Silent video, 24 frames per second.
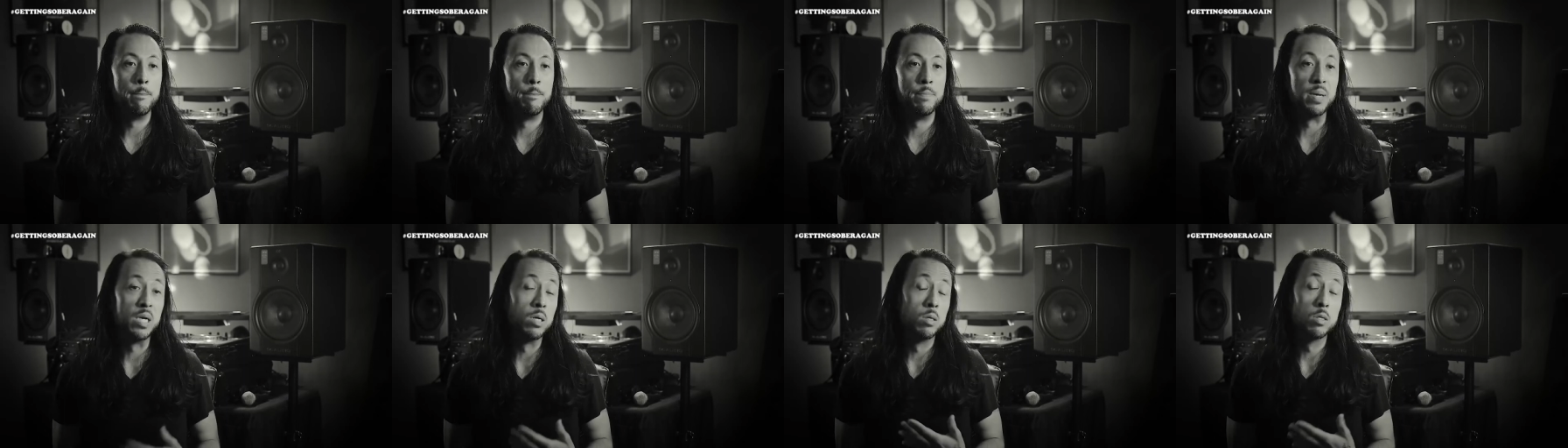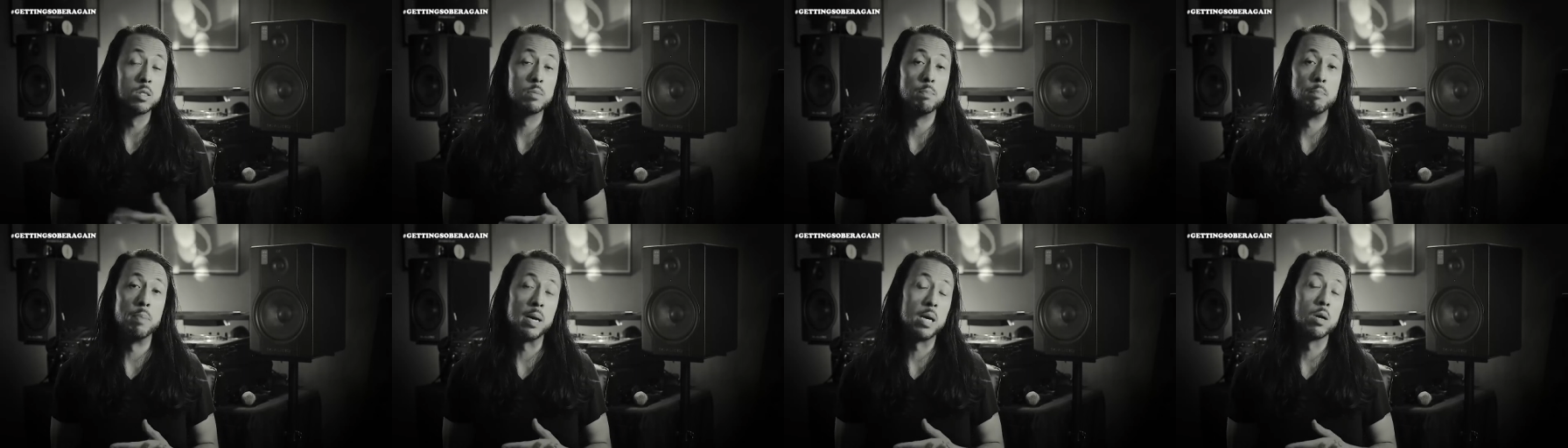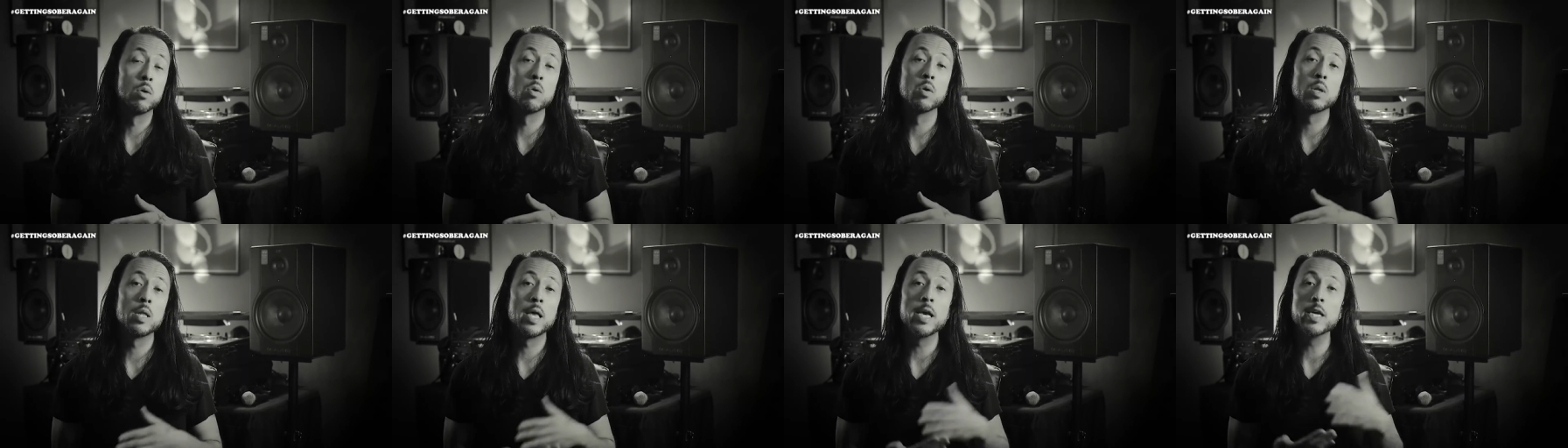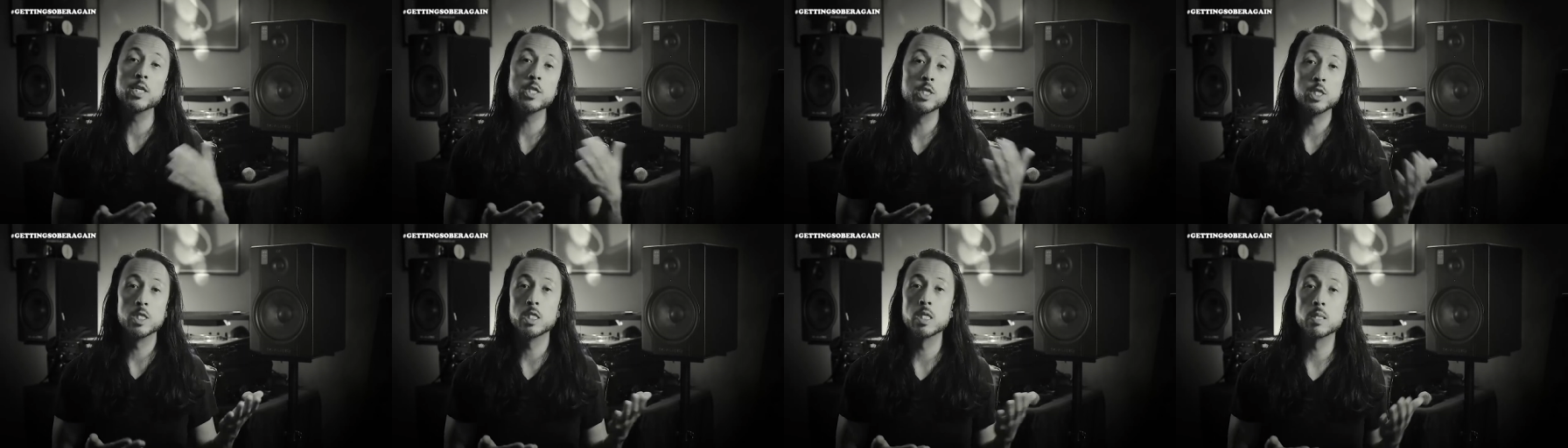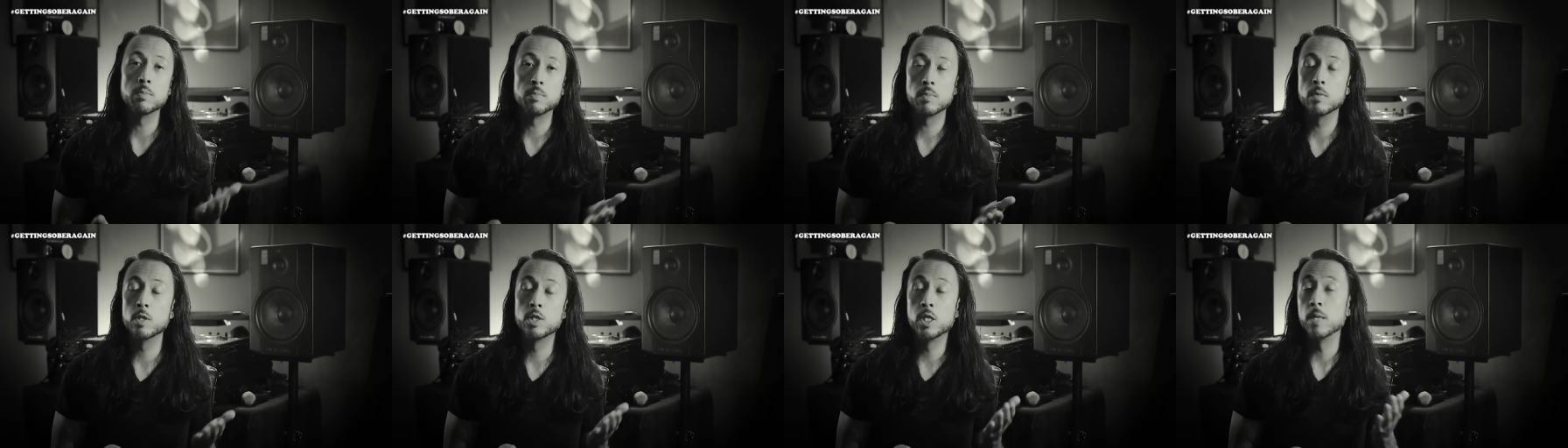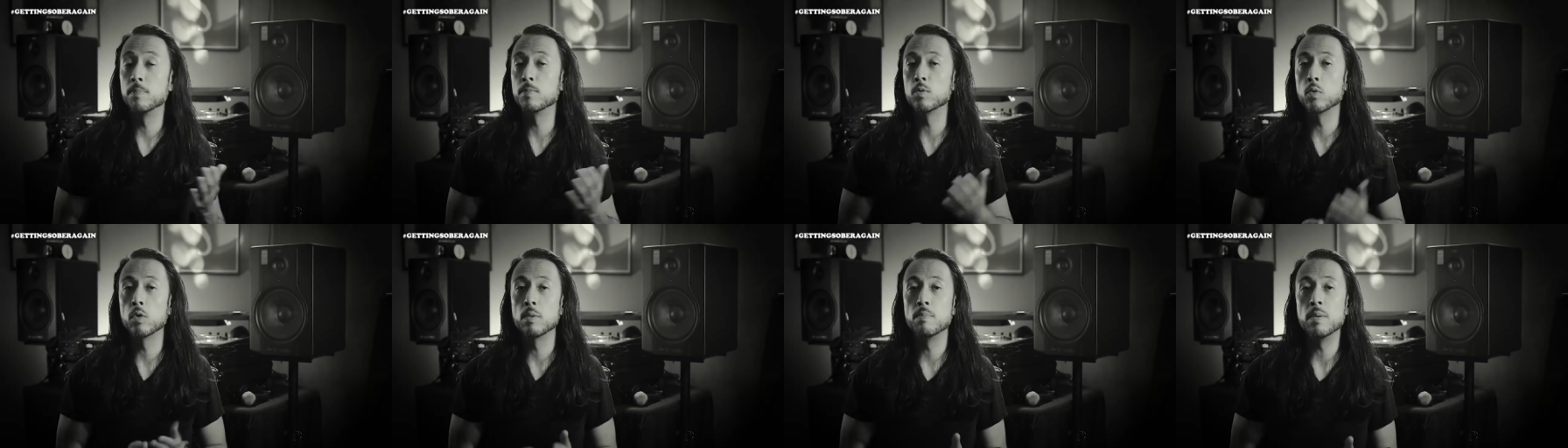build better
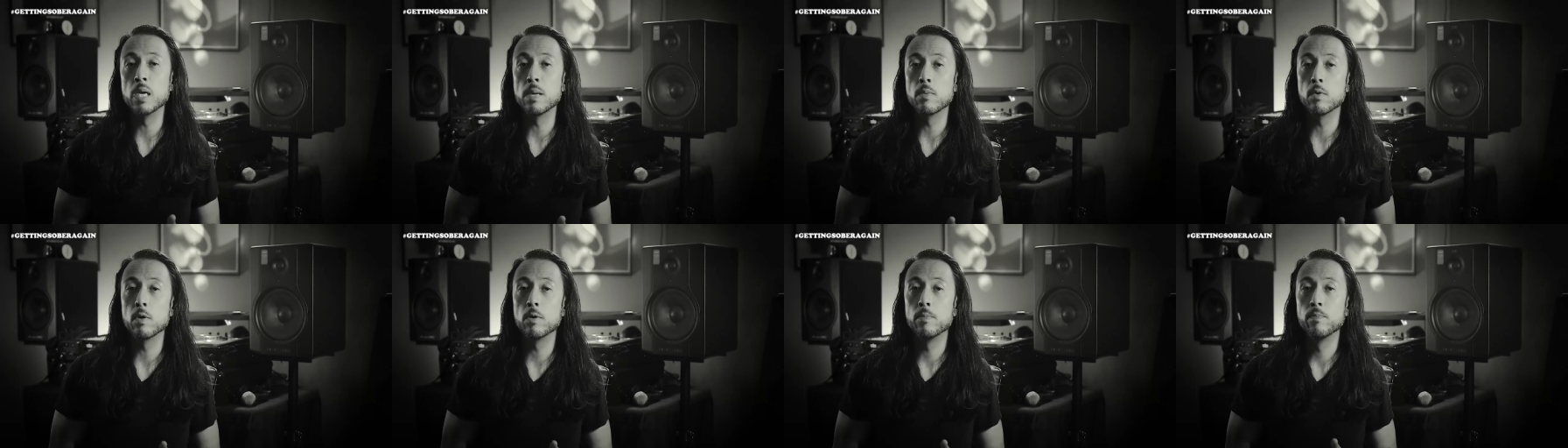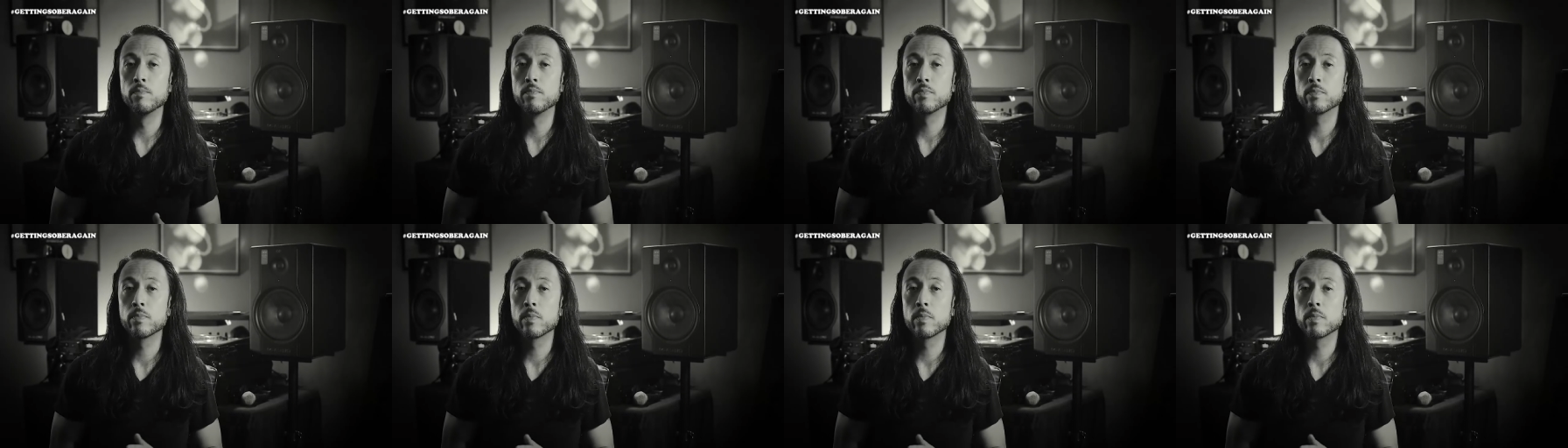relationships with people.